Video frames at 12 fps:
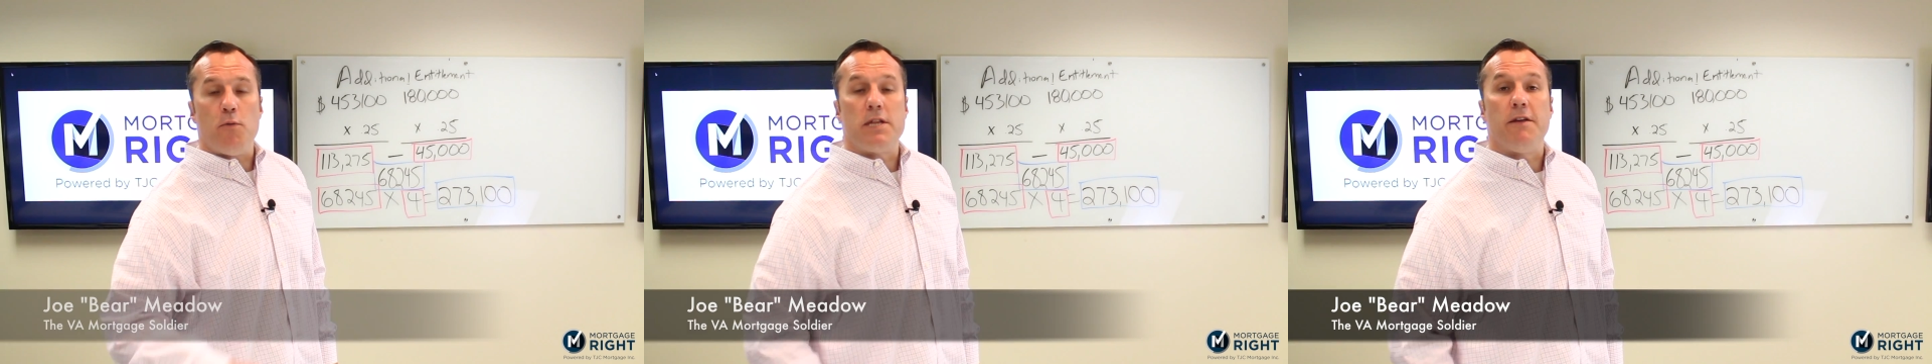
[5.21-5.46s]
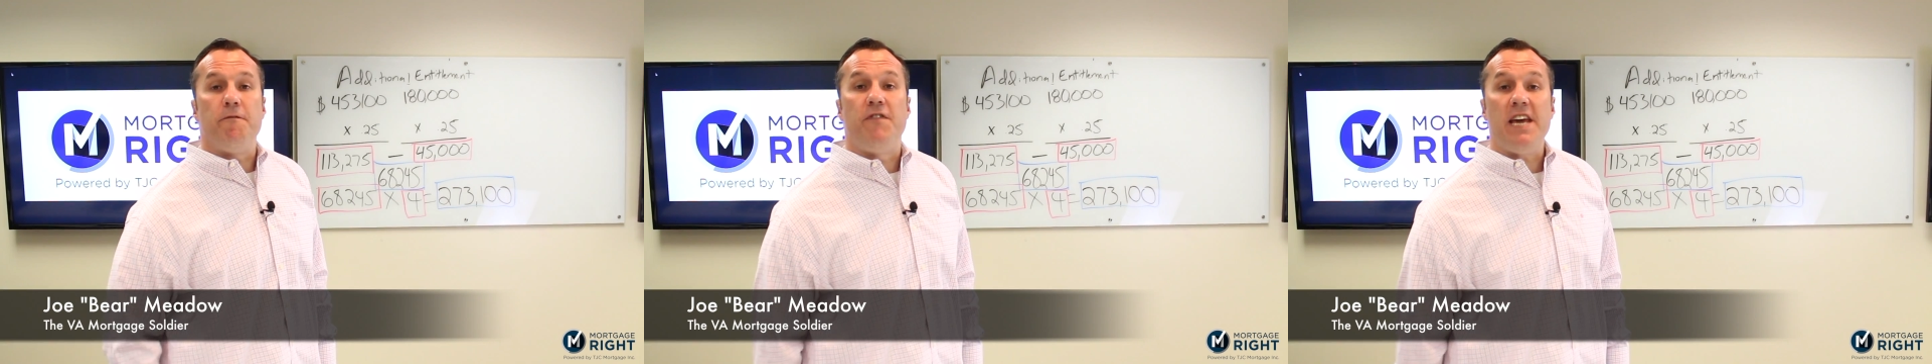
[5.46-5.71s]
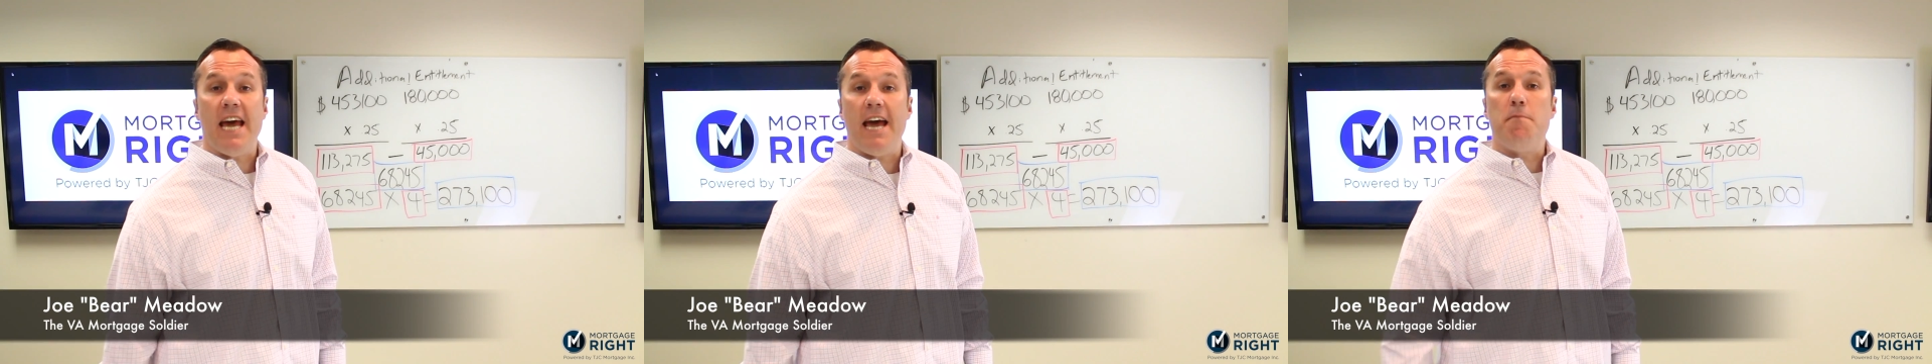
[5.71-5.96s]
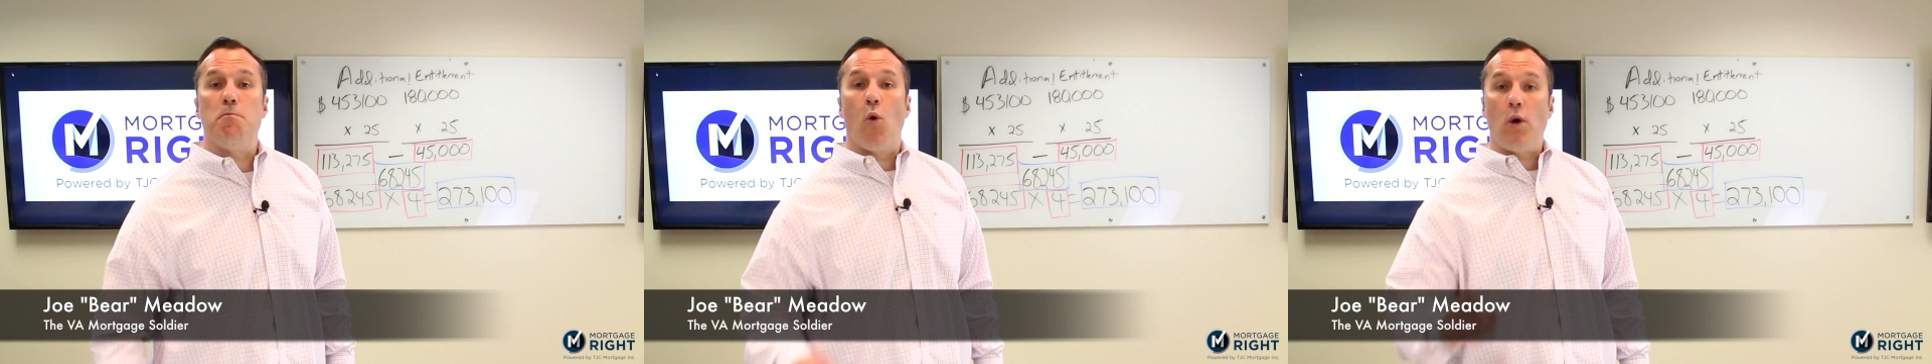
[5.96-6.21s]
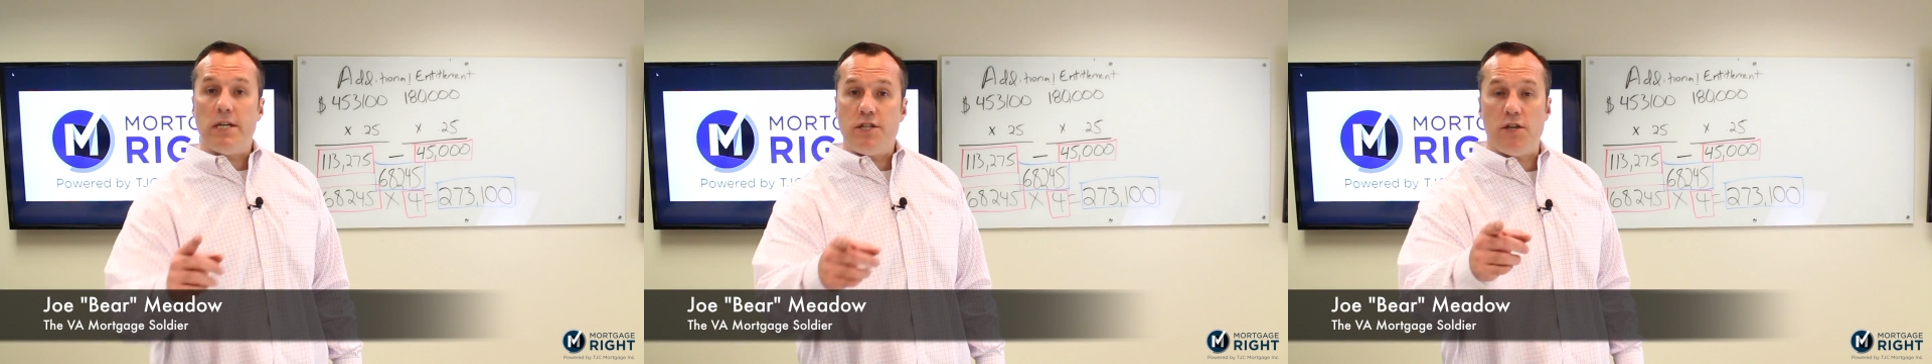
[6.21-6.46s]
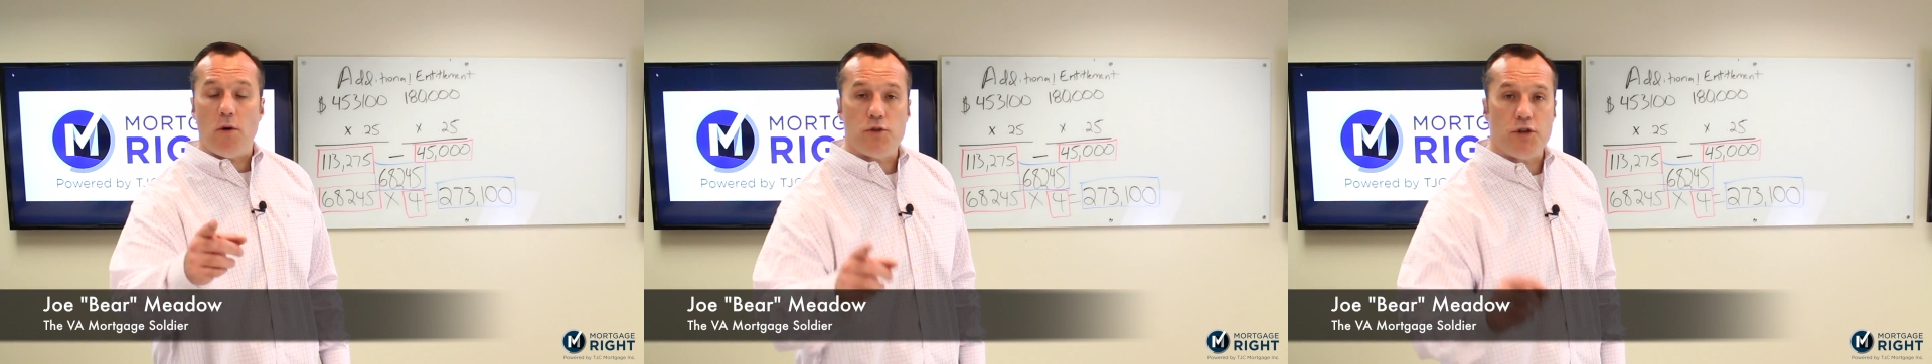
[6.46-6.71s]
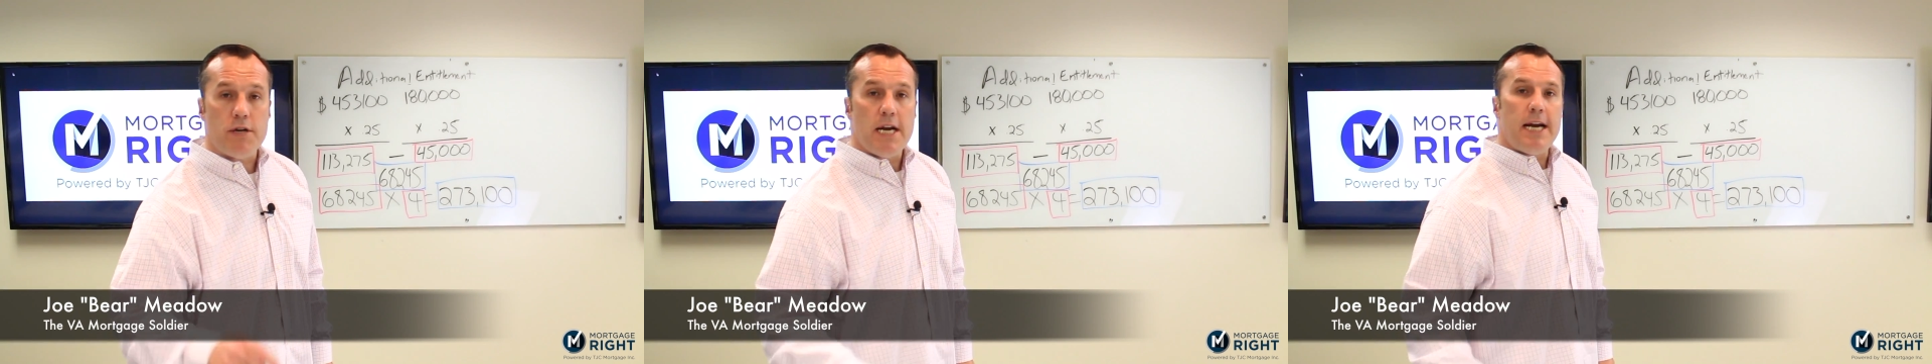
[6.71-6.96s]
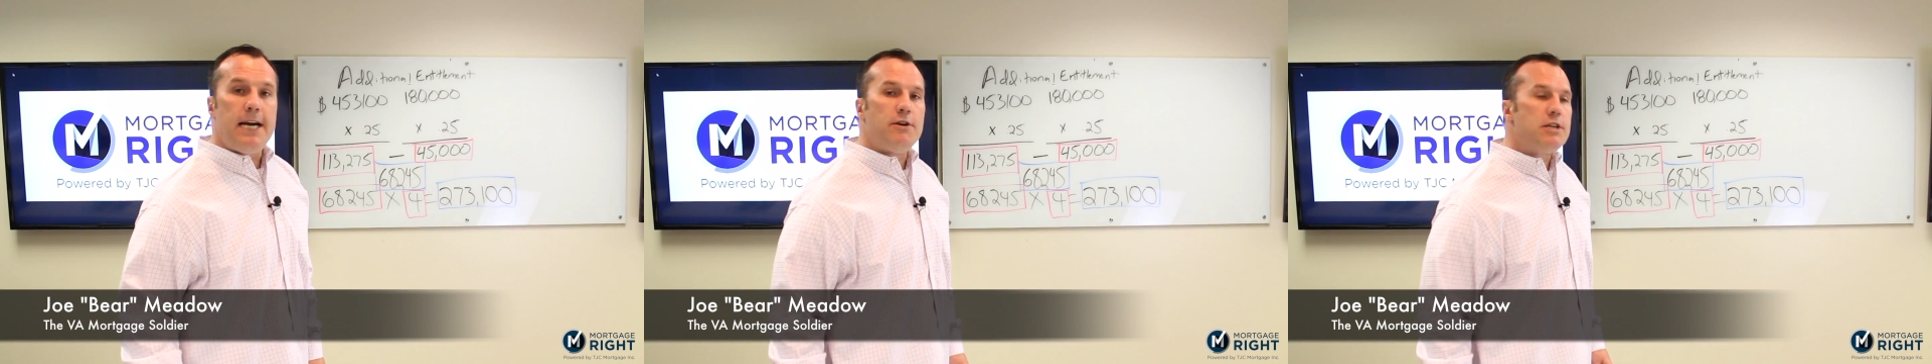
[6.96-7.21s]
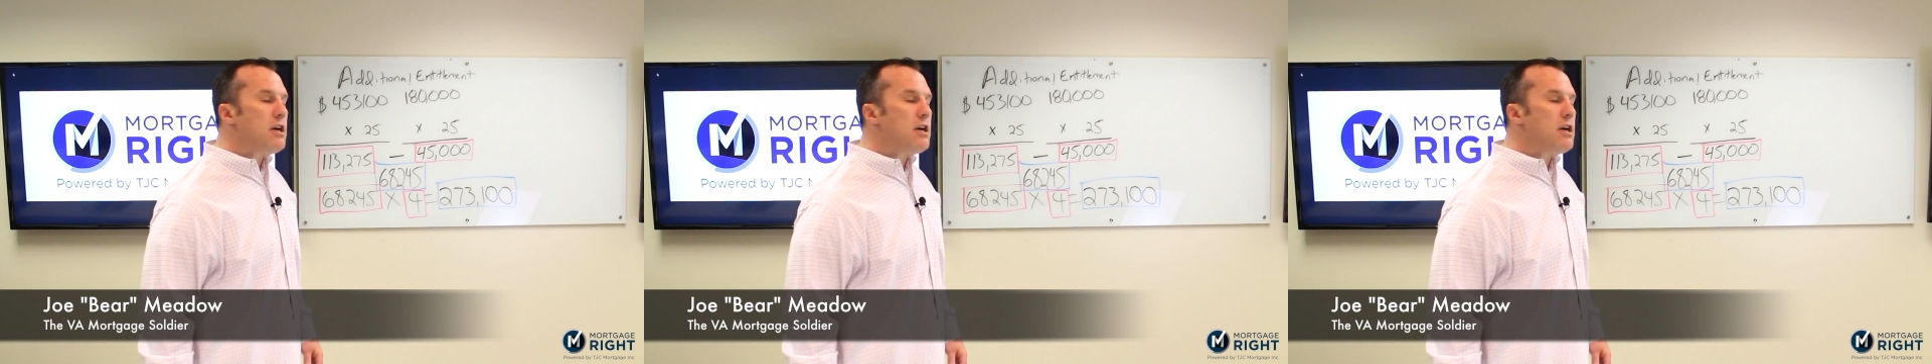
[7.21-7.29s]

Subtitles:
with the VA Mortgage Soldier, here to